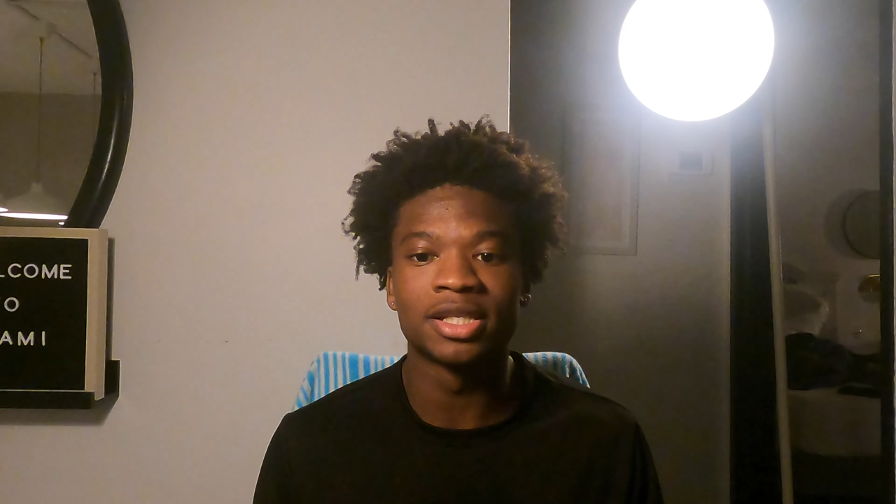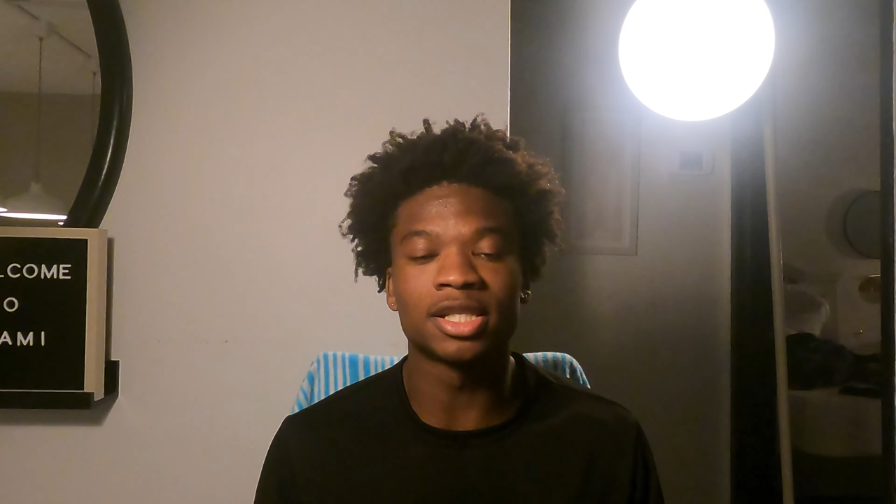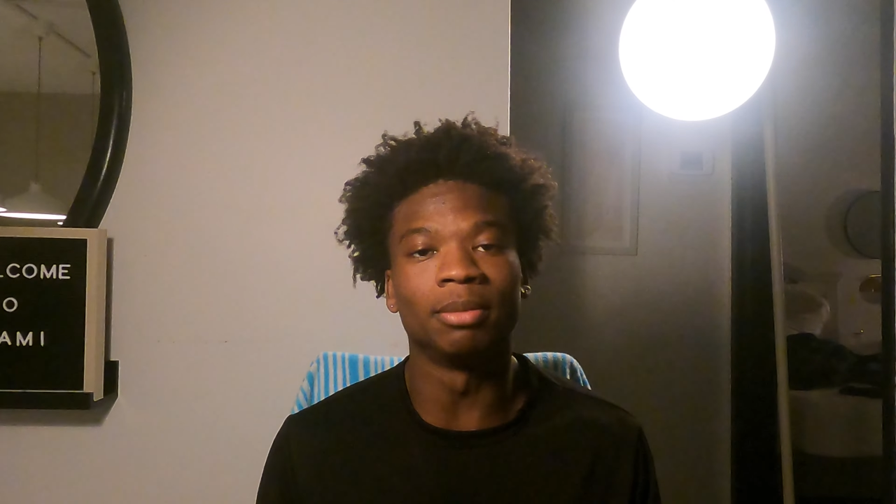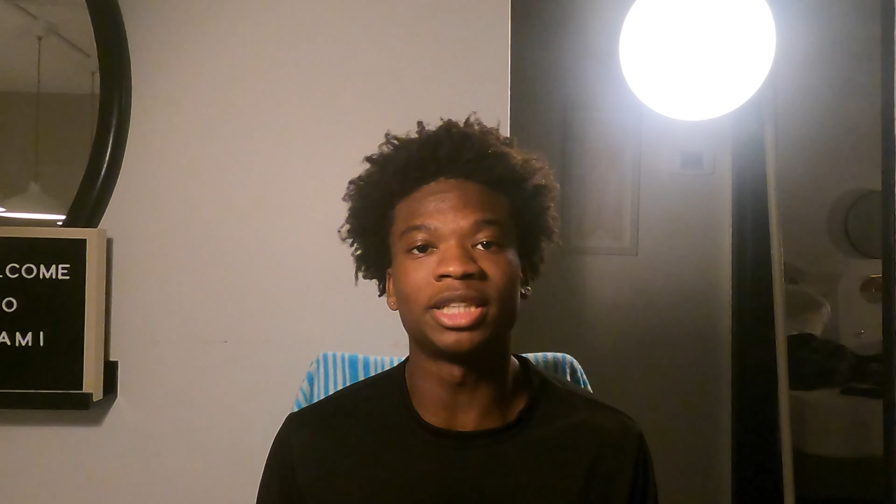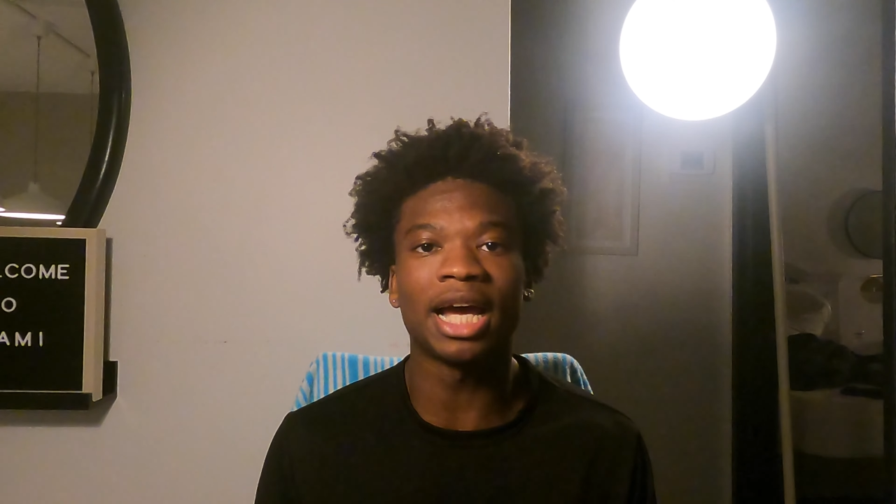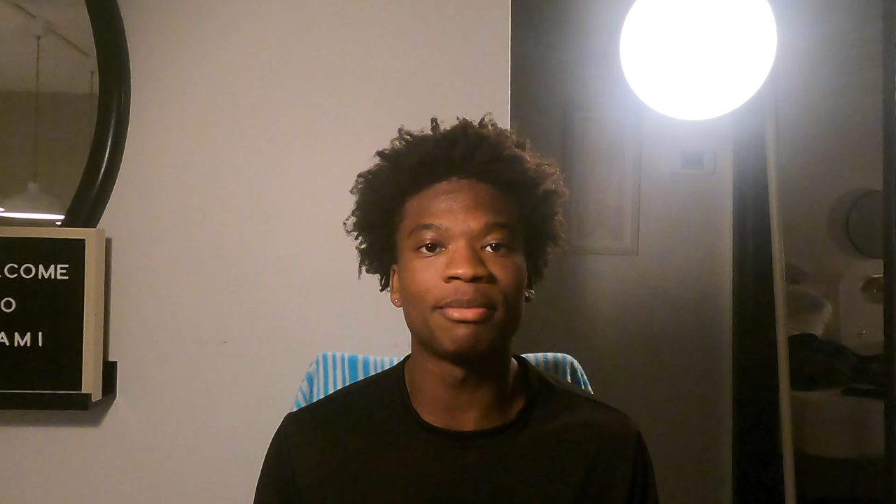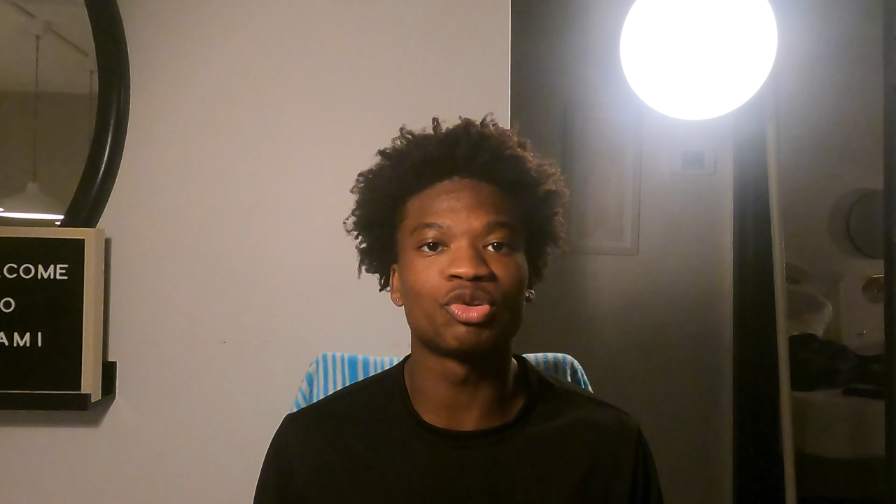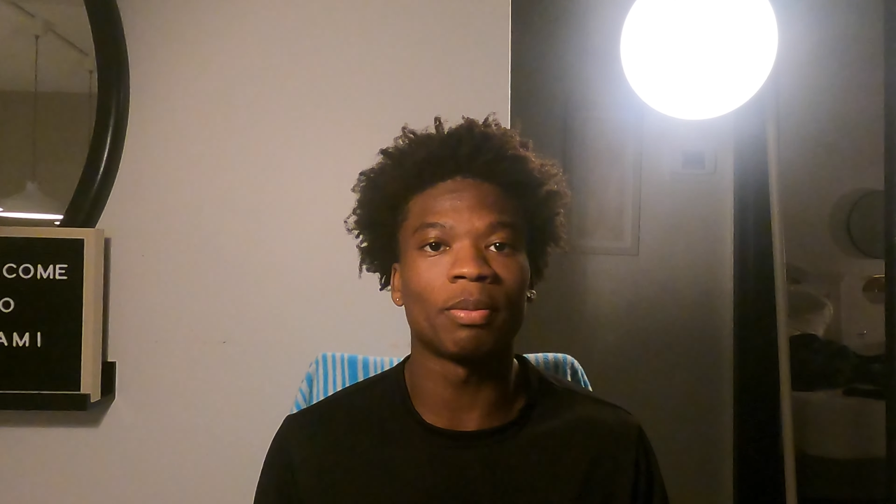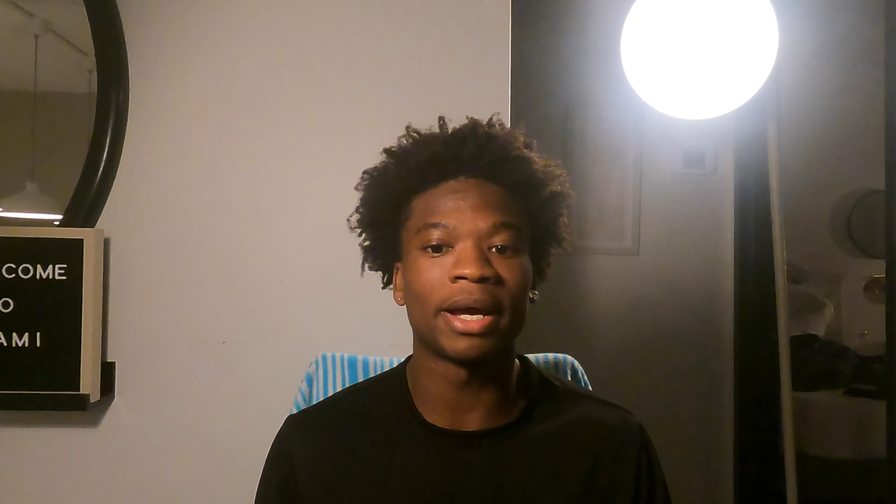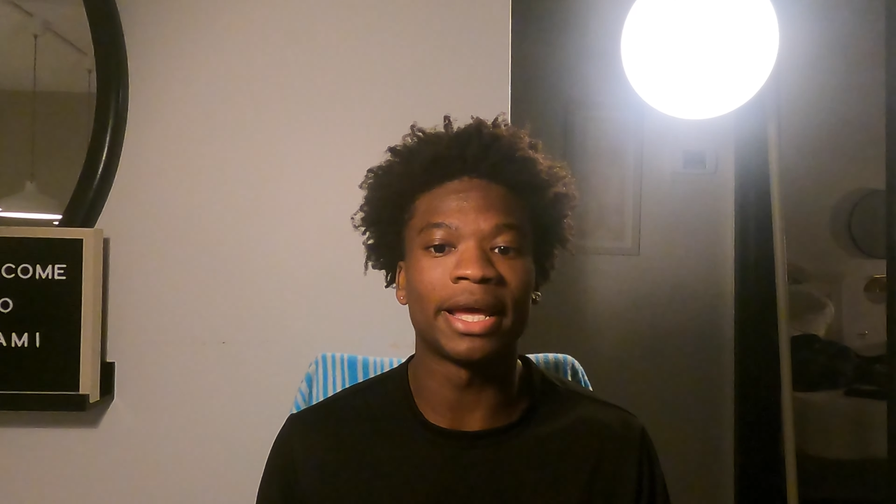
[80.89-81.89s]

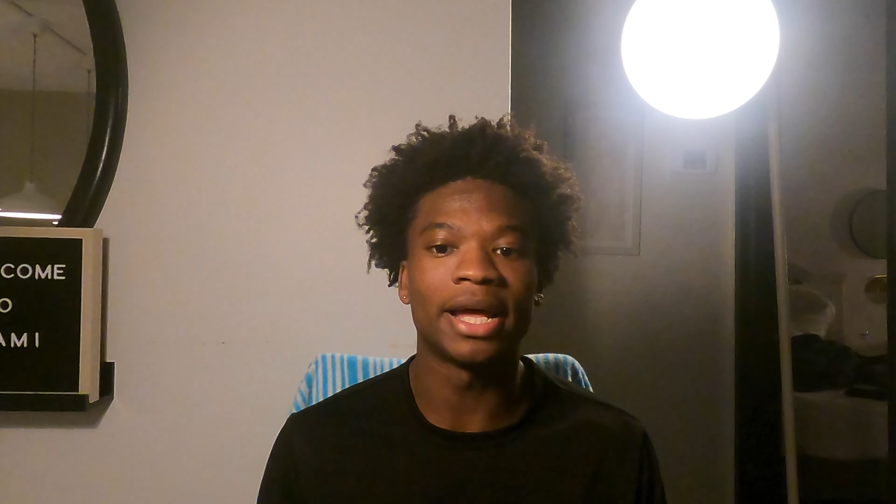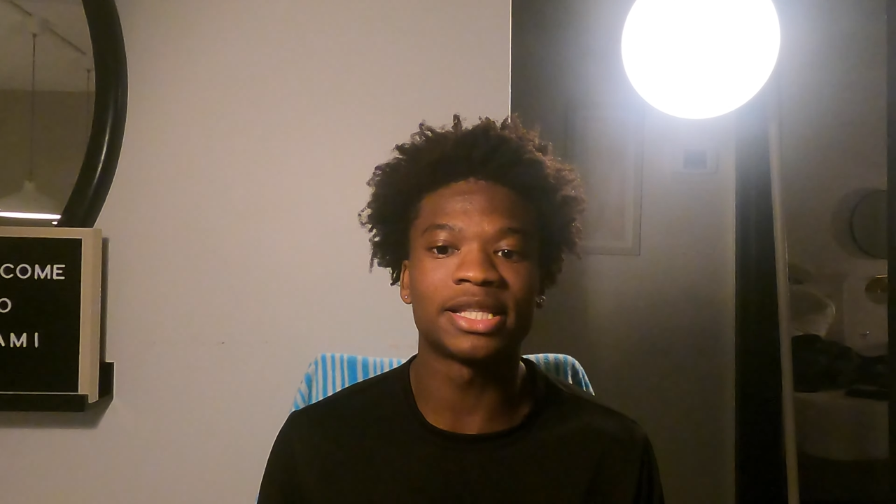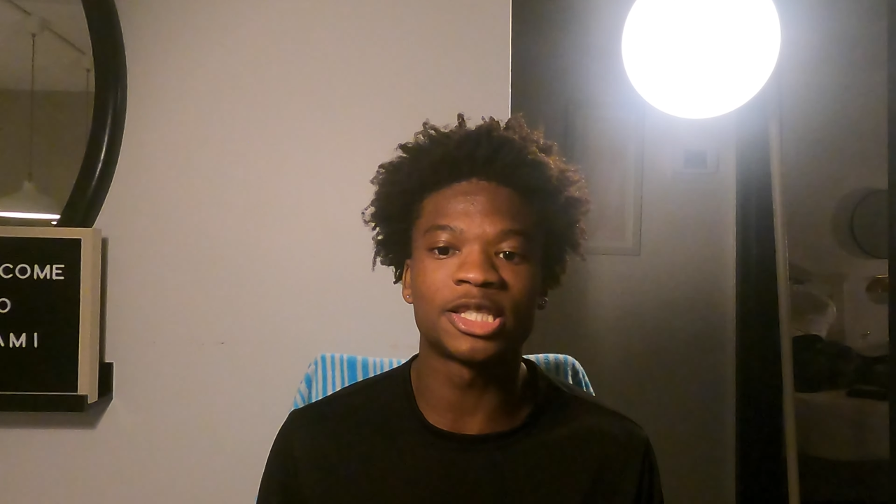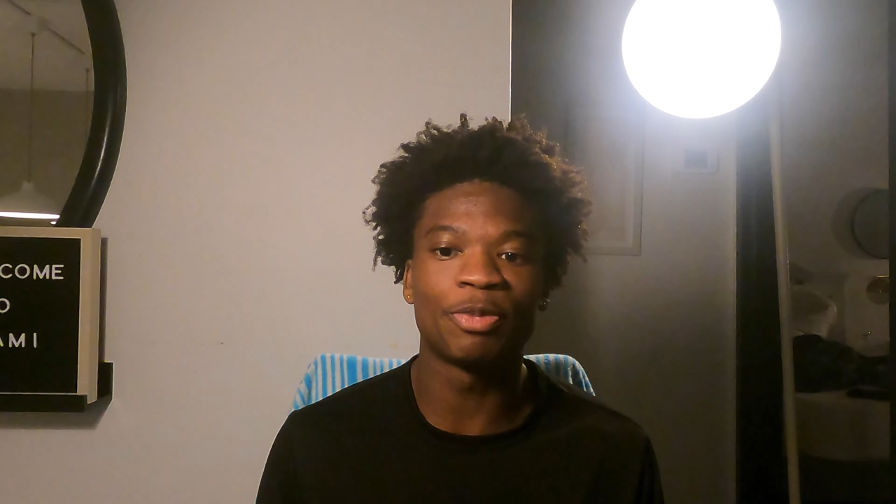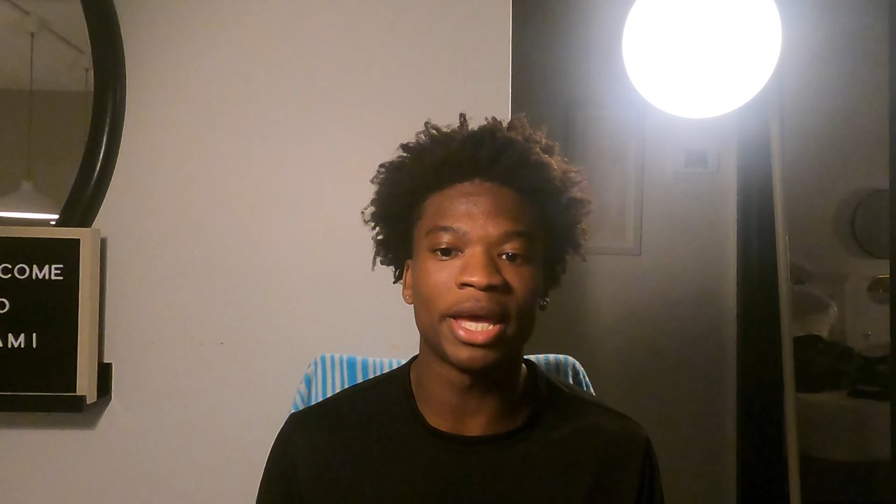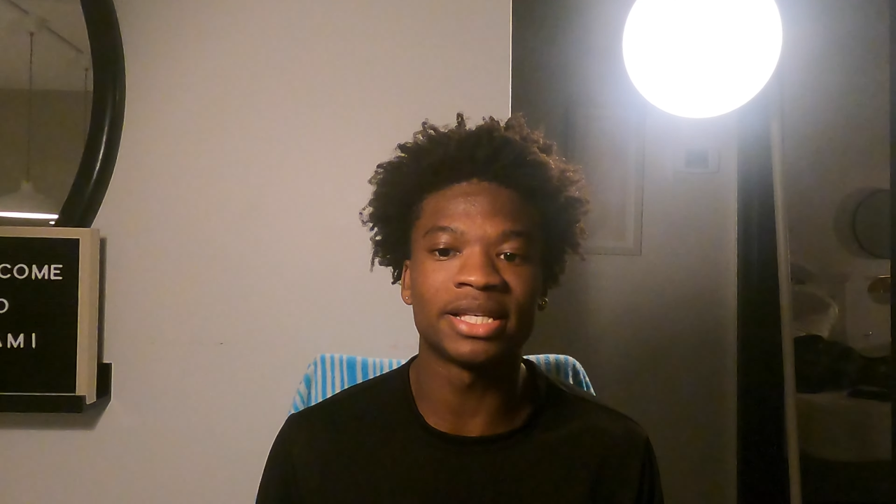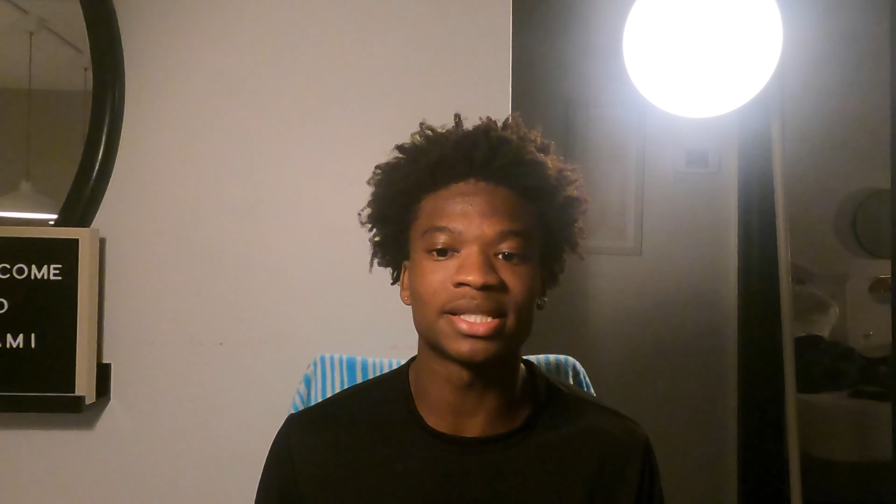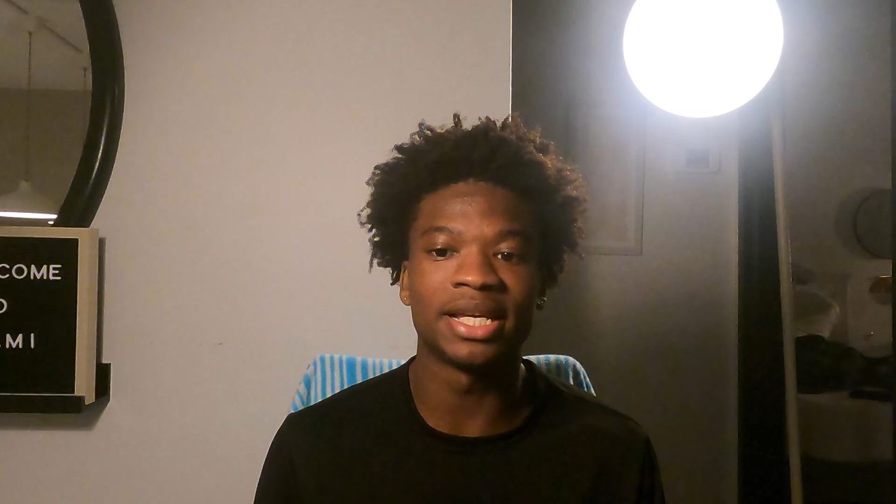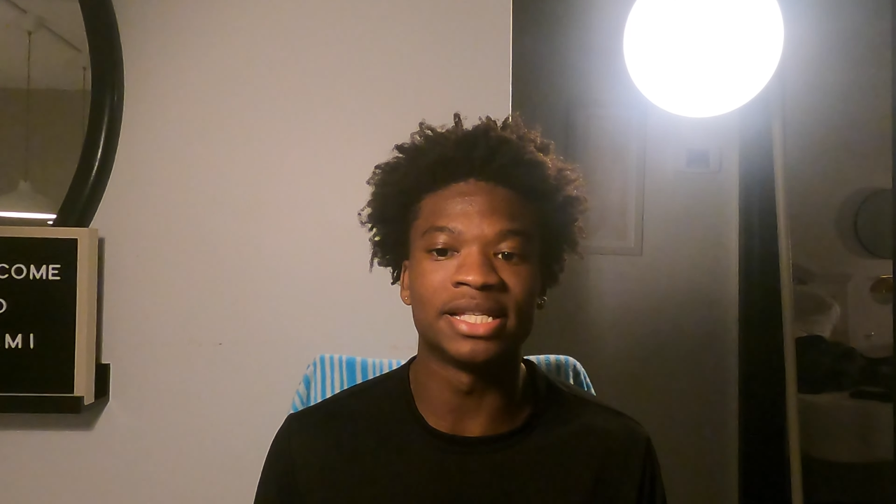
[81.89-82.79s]
Sometimes when my headspace